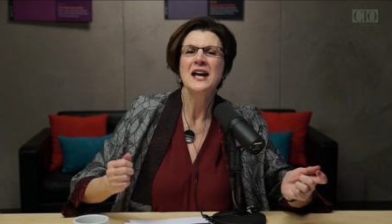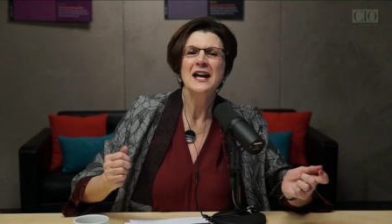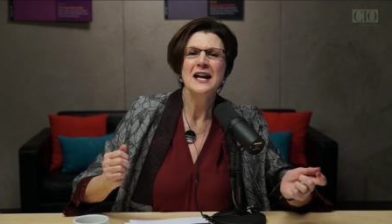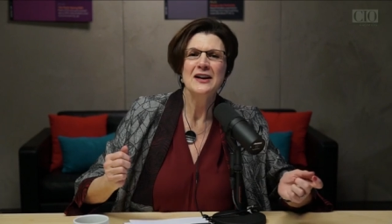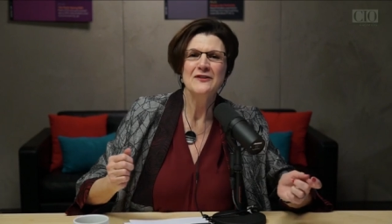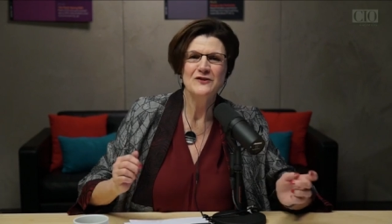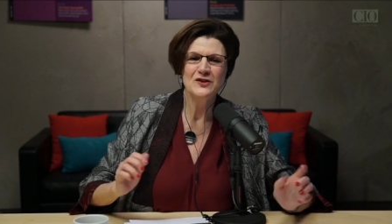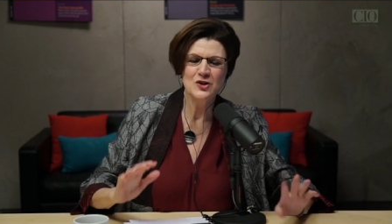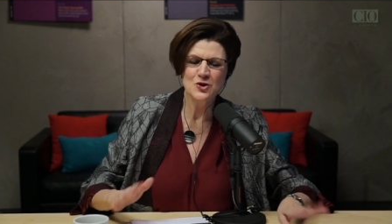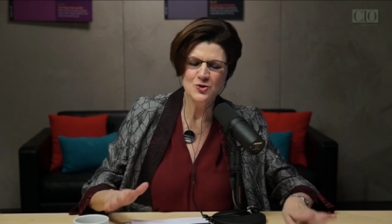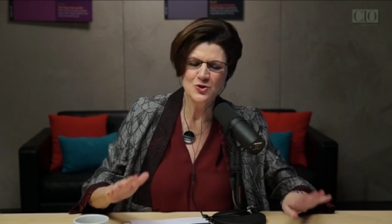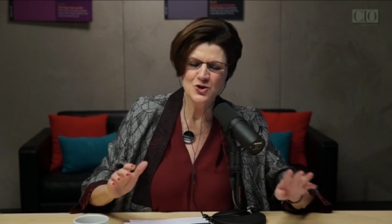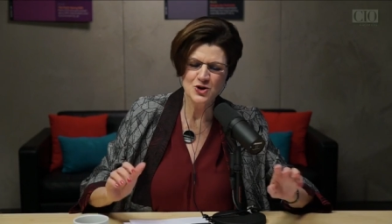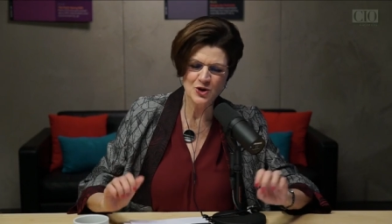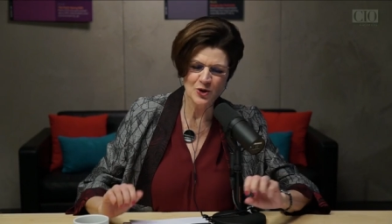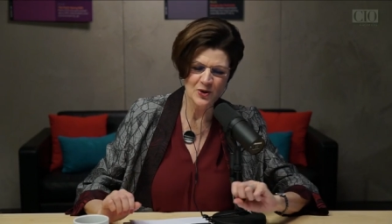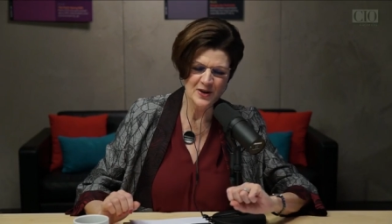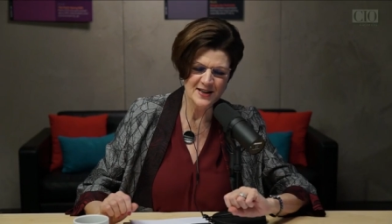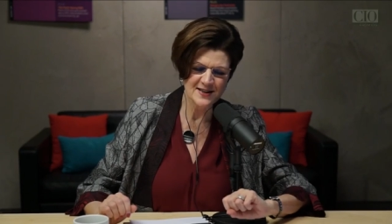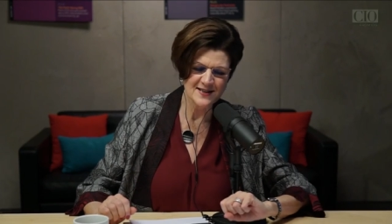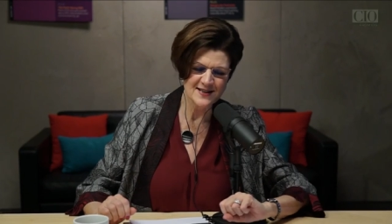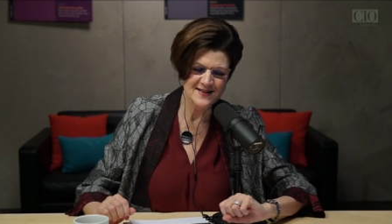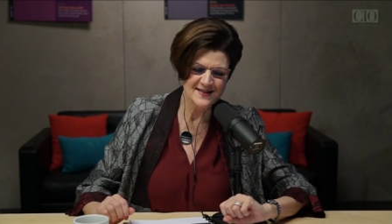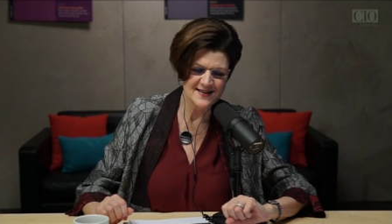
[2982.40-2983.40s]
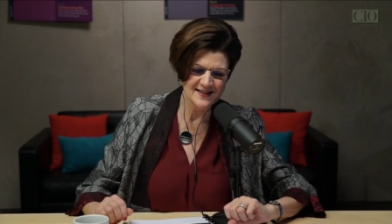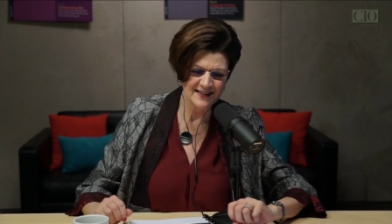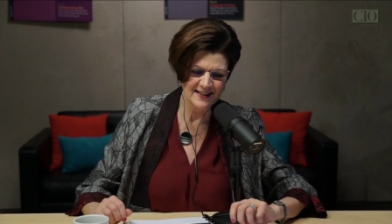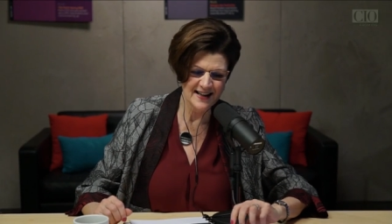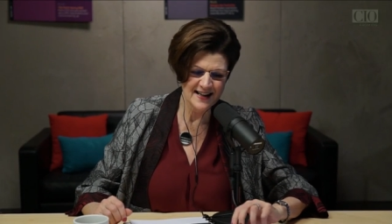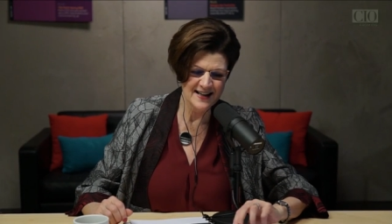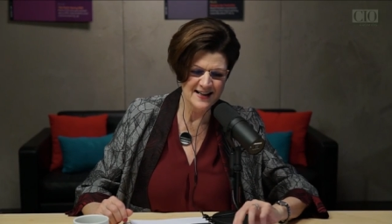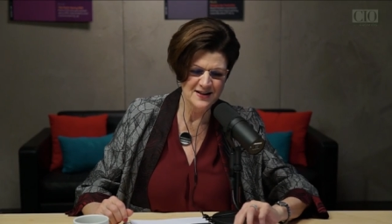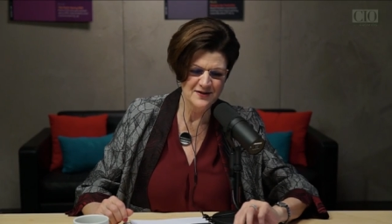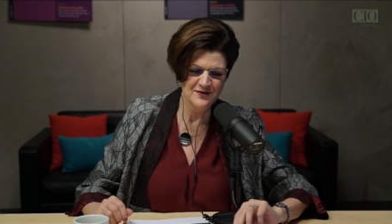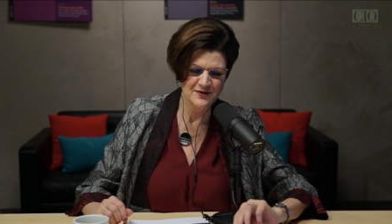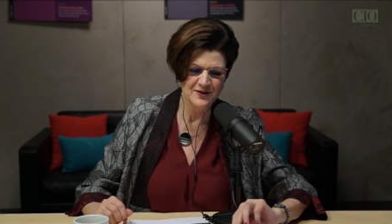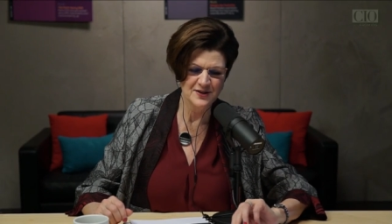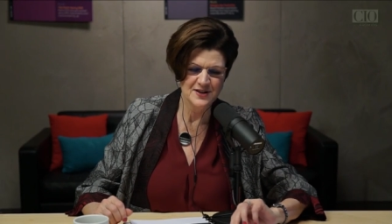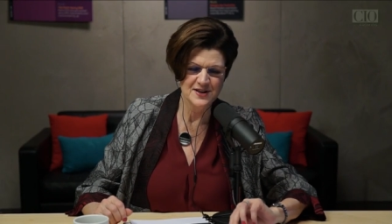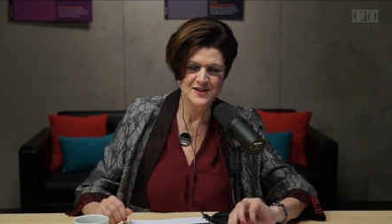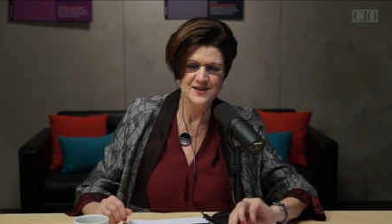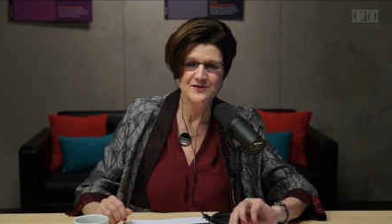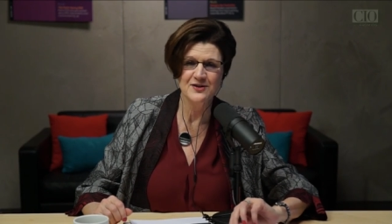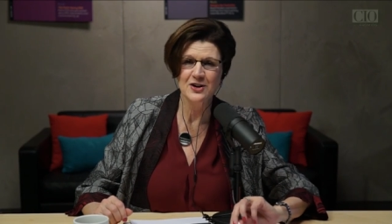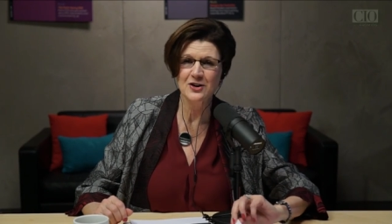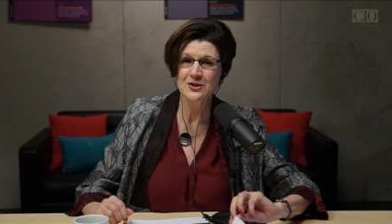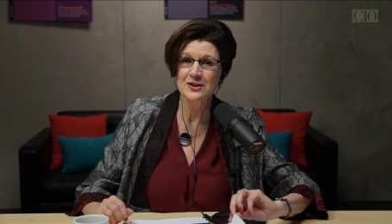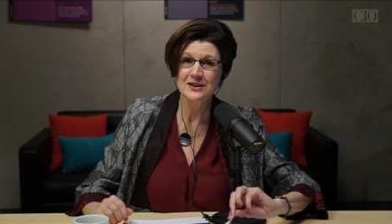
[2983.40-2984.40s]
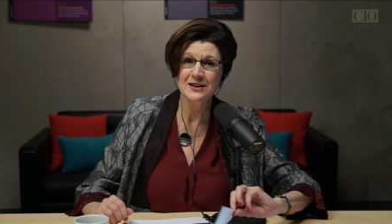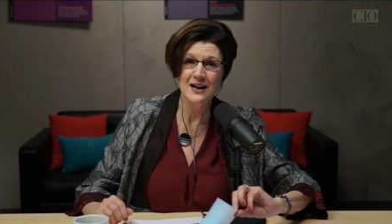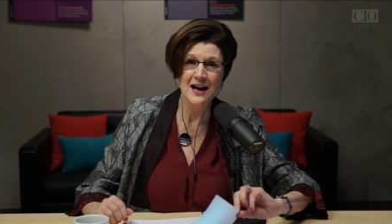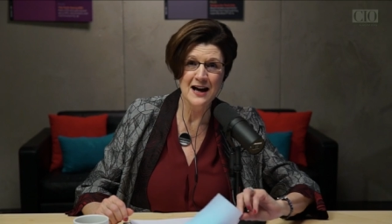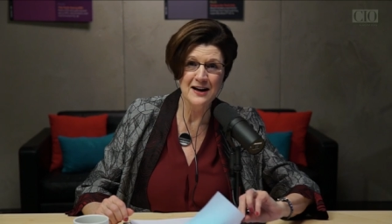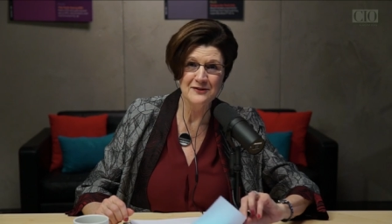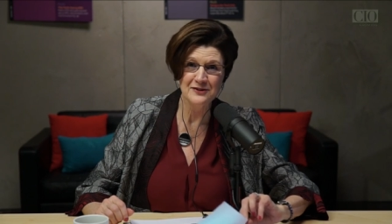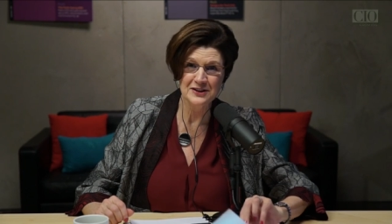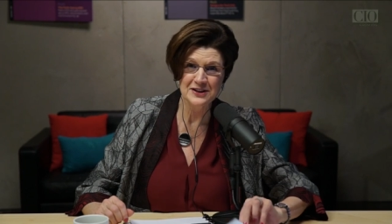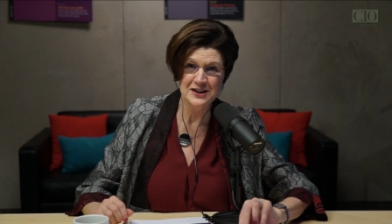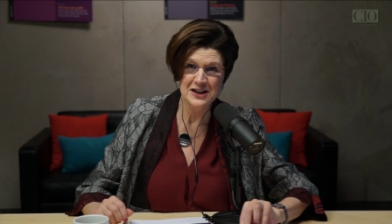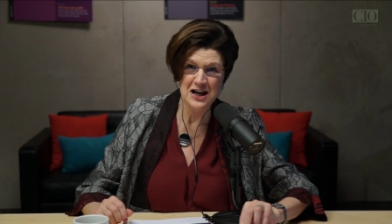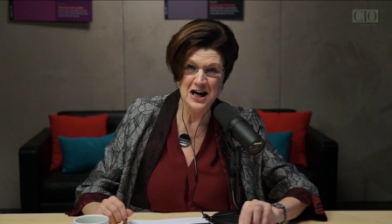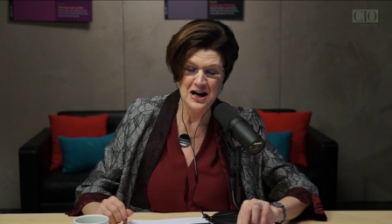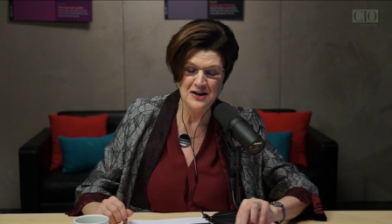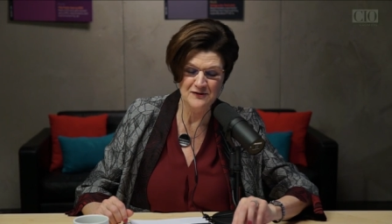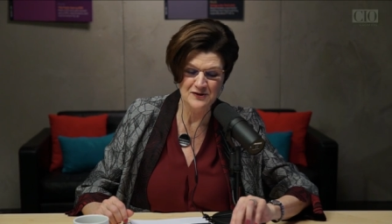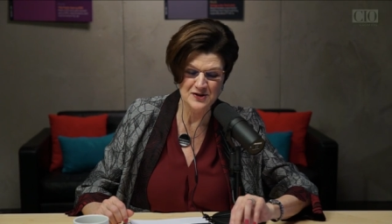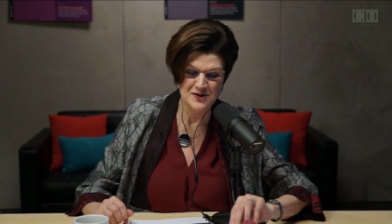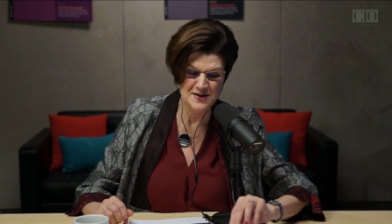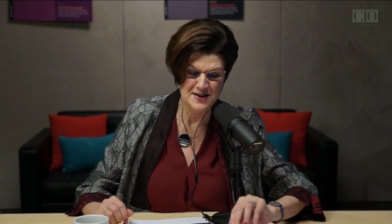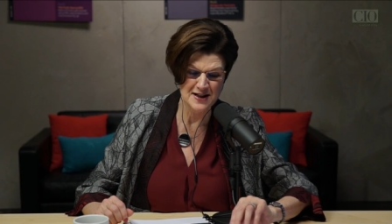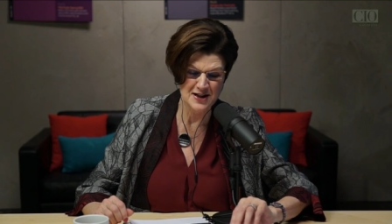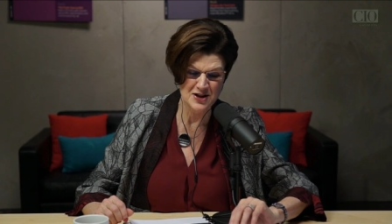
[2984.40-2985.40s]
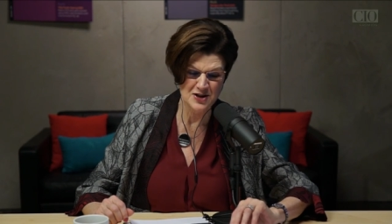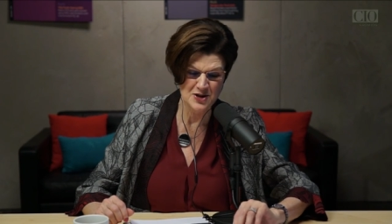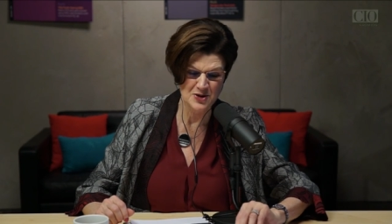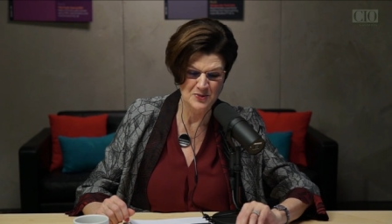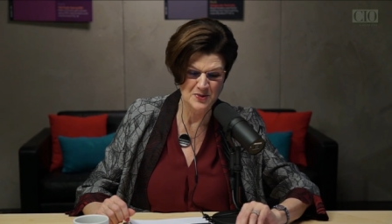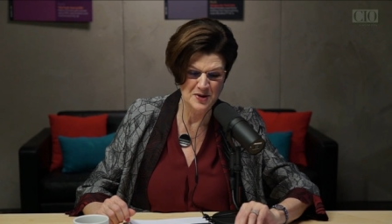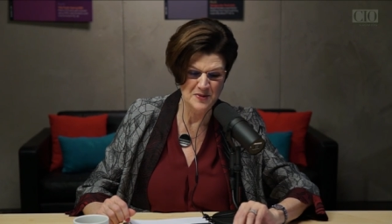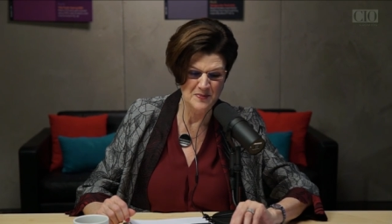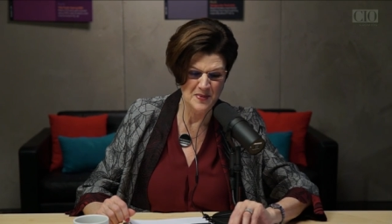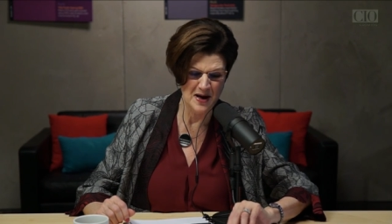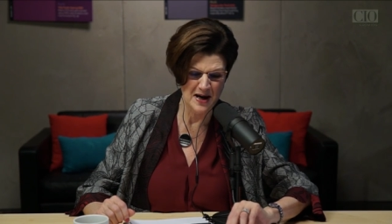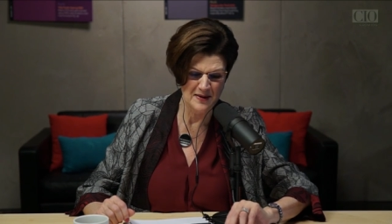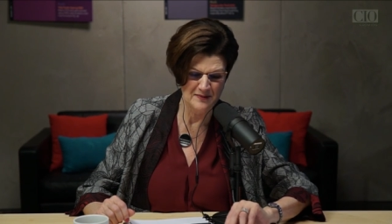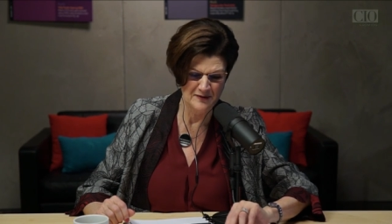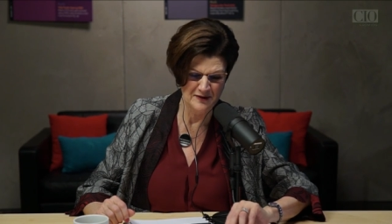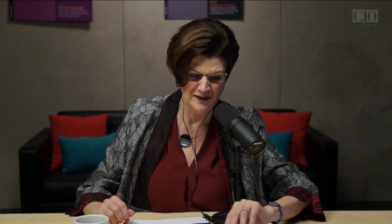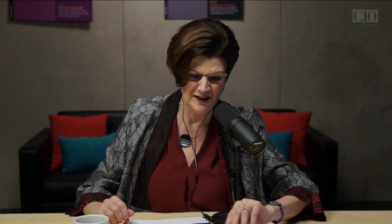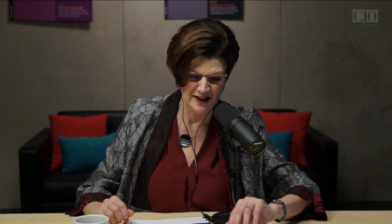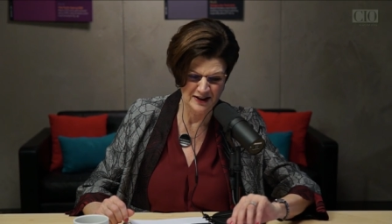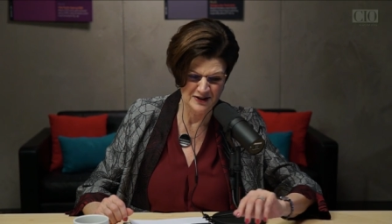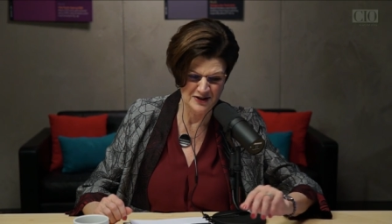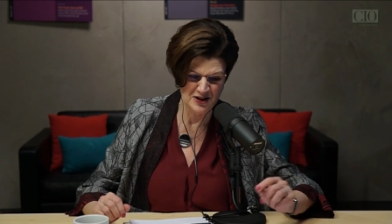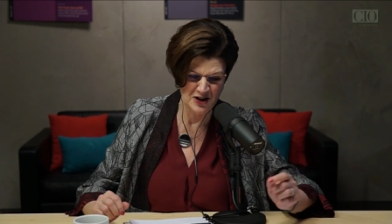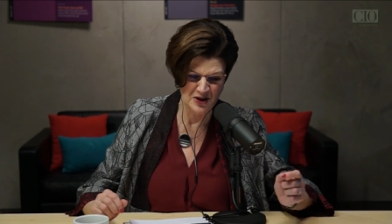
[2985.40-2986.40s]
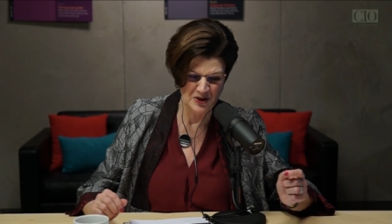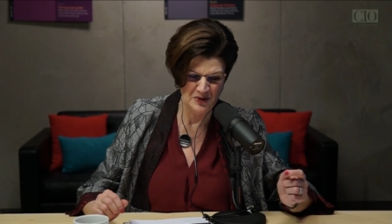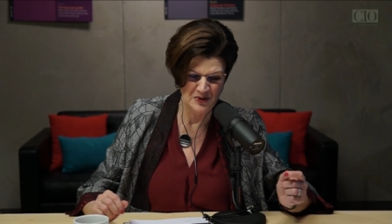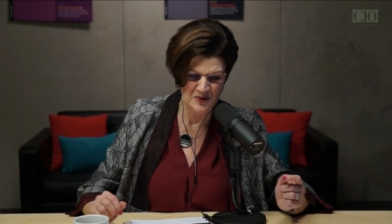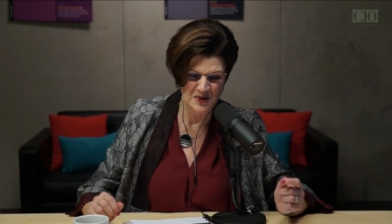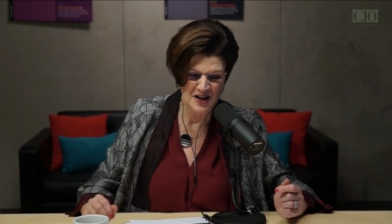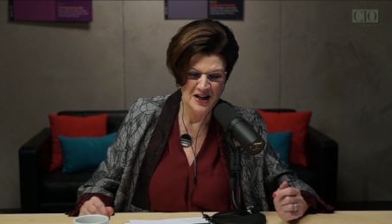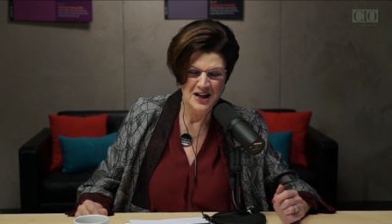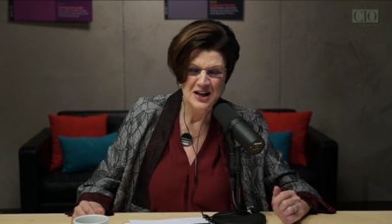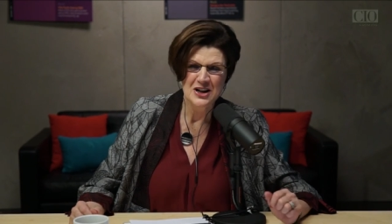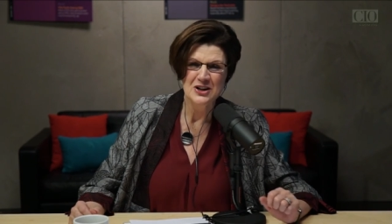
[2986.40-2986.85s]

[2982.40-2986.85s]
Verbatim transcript: If you joined us late for this very lively conversation with Bob Fecteau,